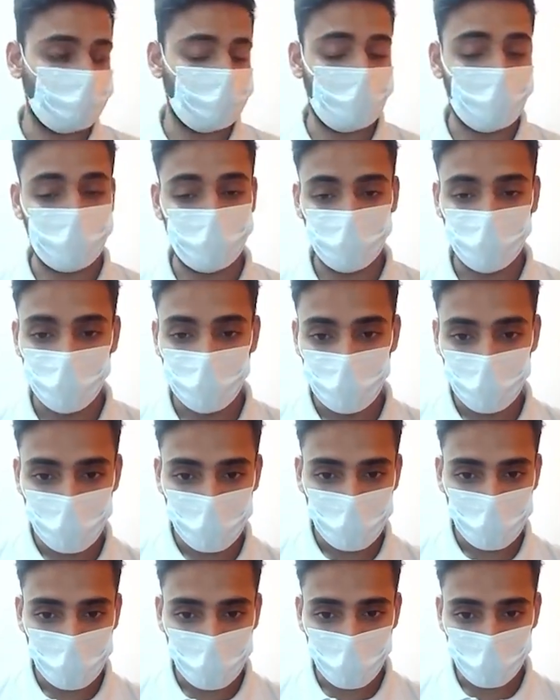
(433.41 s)
Like
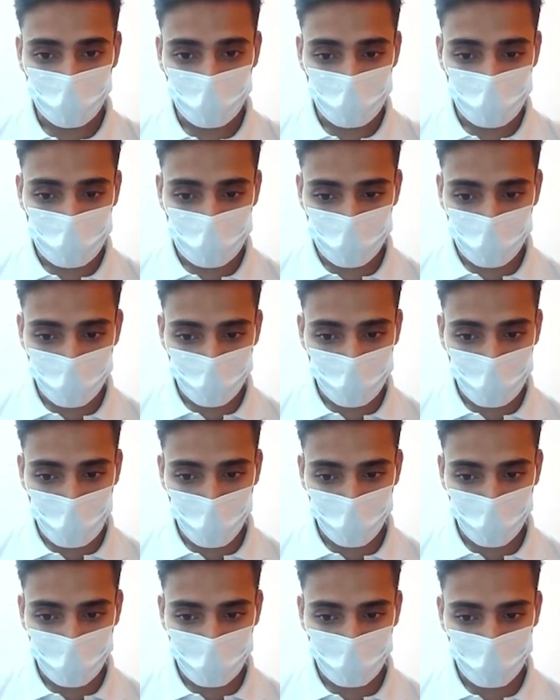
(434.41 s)
after this, what will
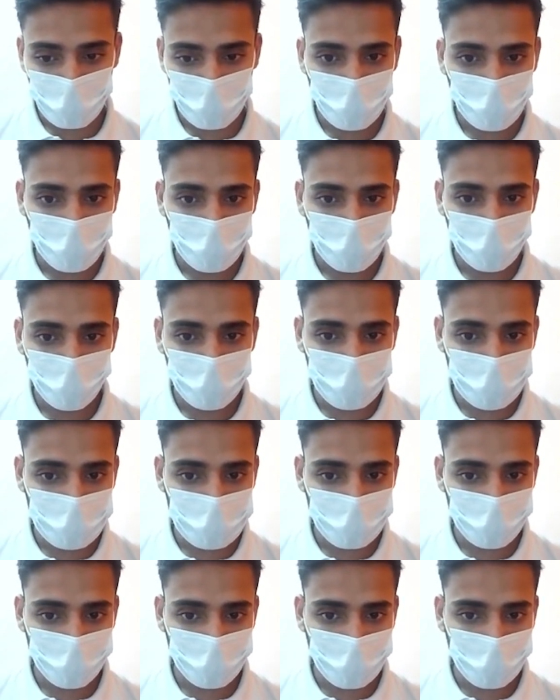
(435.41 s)
happen? We just
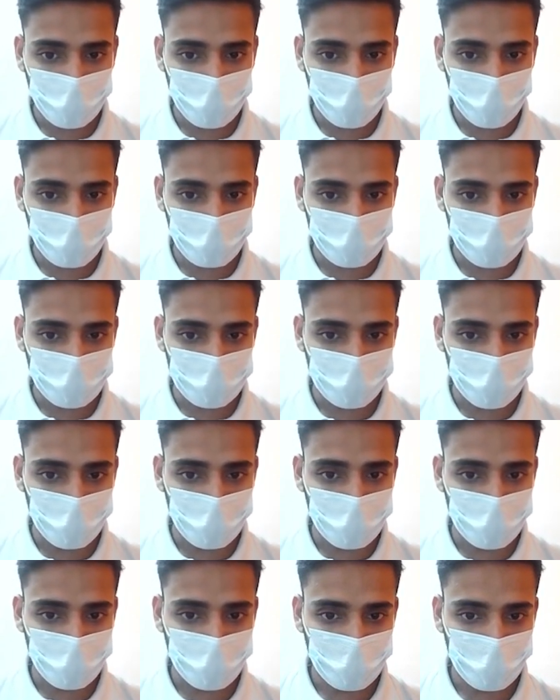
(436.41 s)
simply connect this with
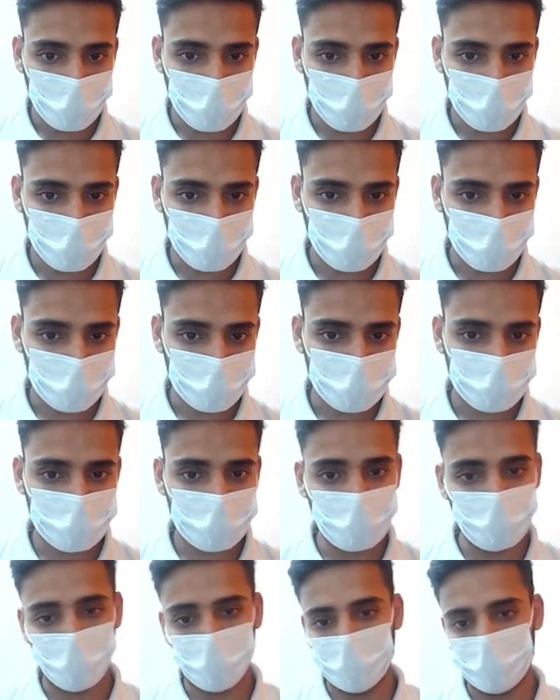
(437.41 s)

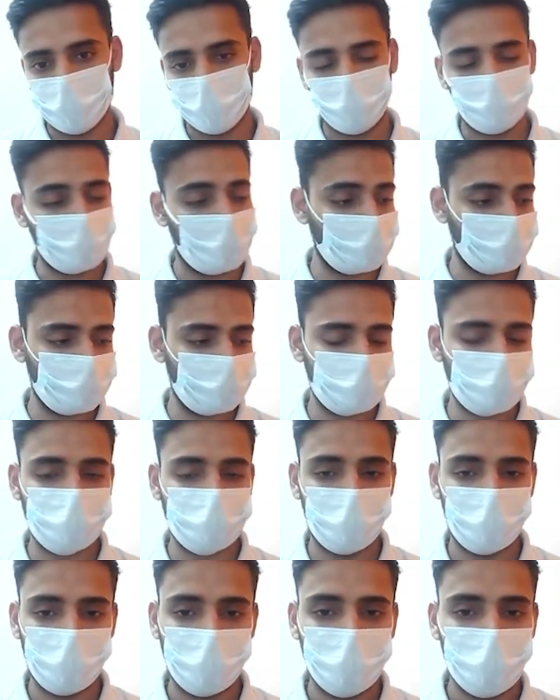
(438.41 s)
C1 and this is done.
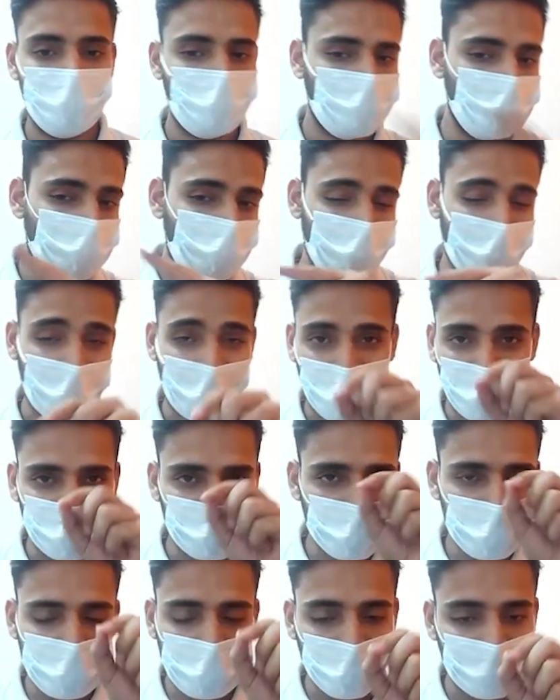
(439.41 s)
We have
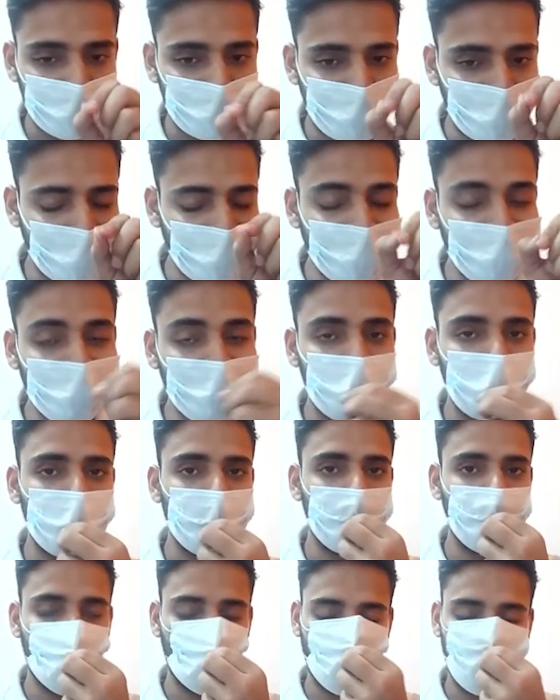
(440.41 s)
this complete
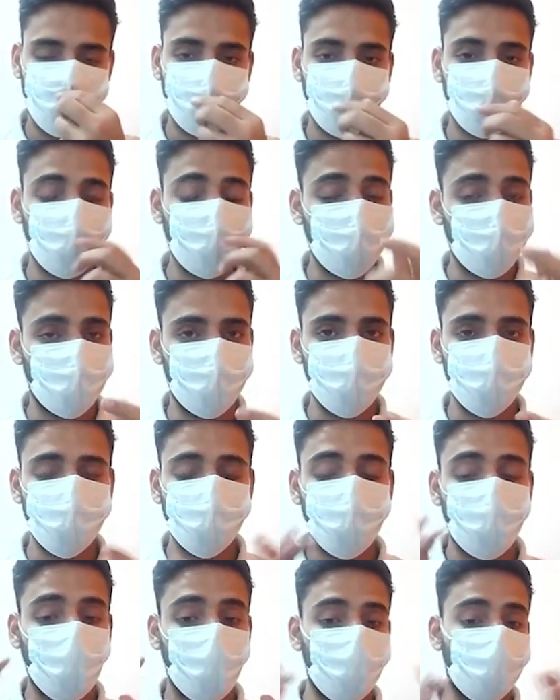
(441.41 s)
linked list
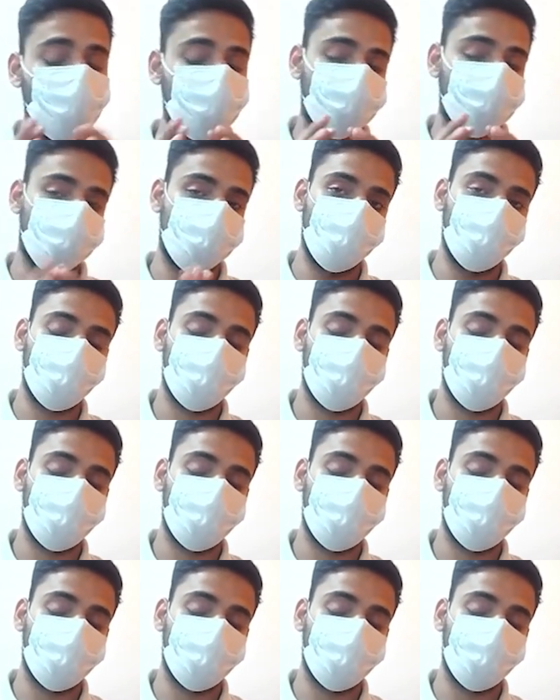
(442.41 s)
merged.